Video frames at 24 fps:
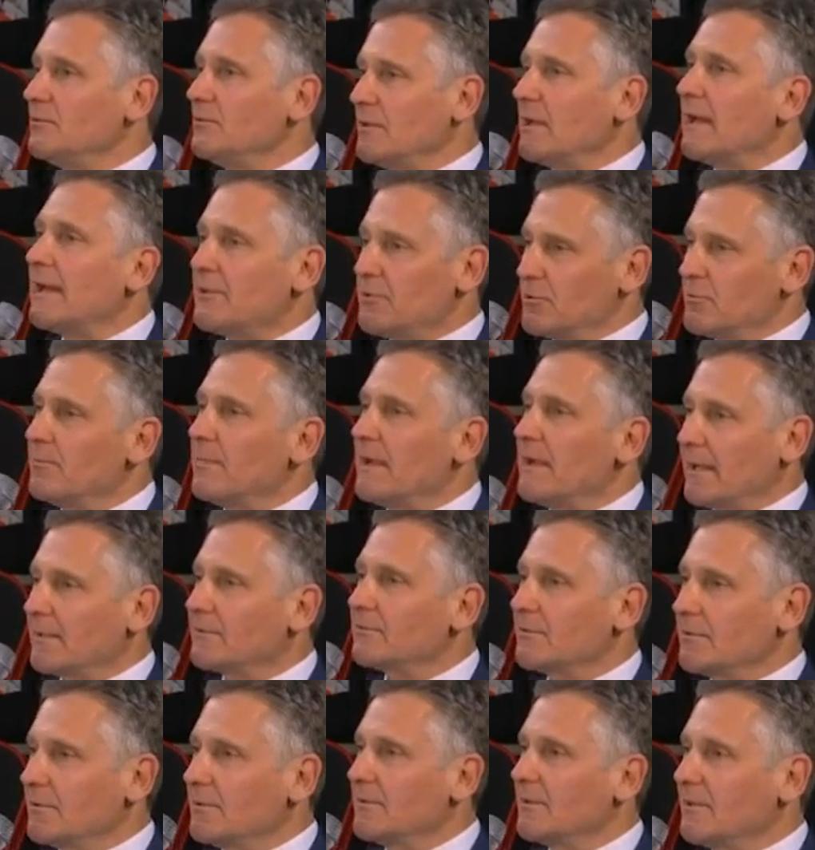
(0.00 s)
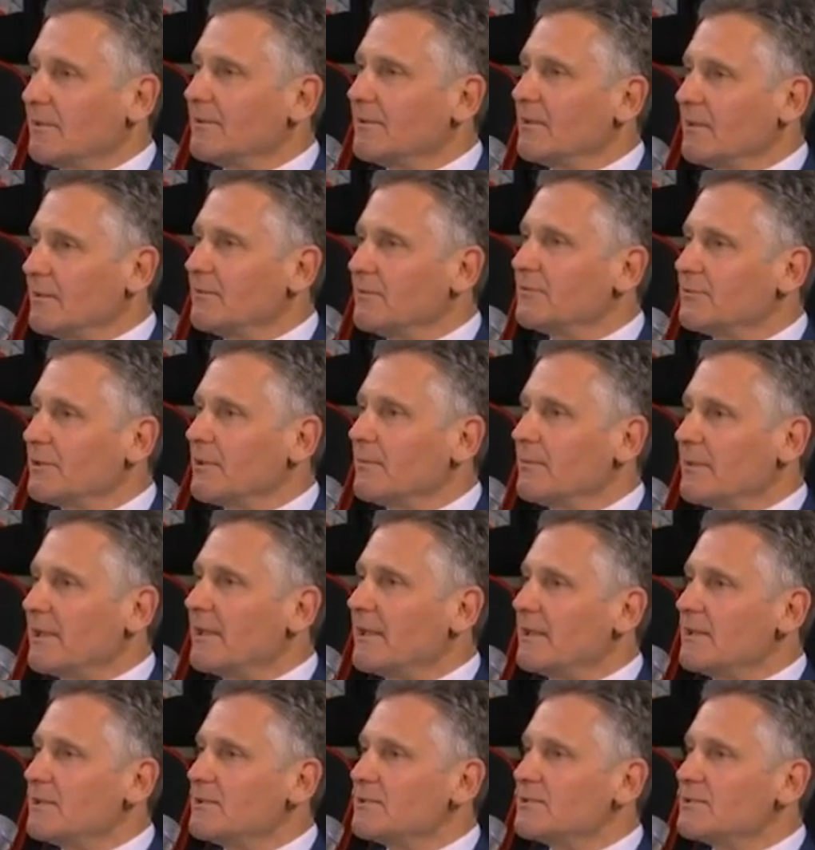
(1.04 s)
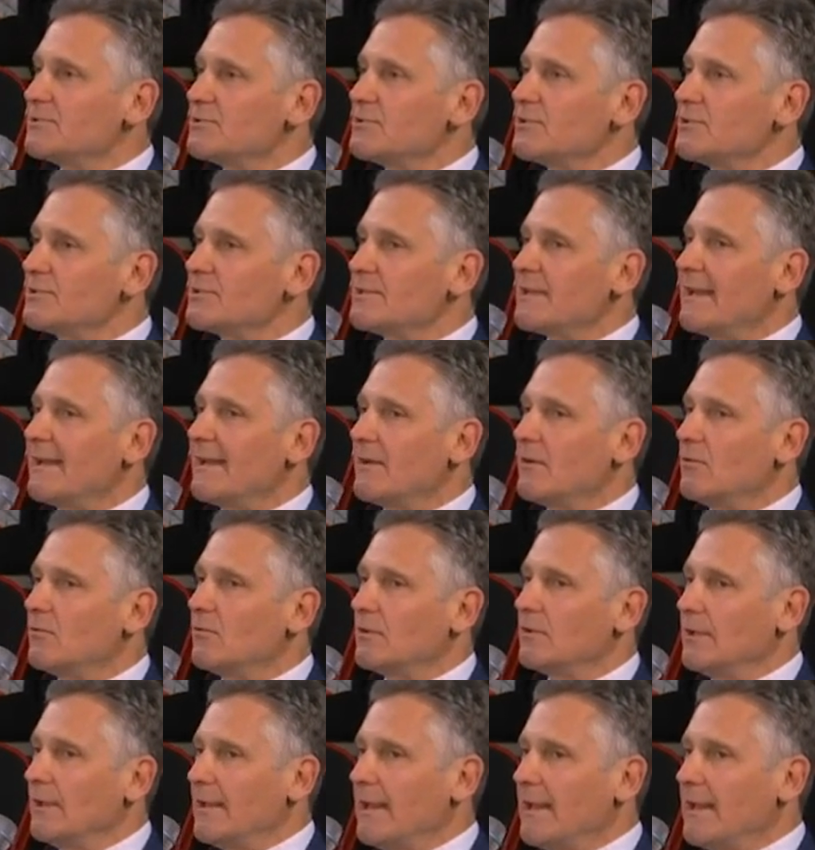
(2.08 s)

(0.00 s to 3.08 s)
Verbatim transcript: you had your back turned on, on some occasions, just how,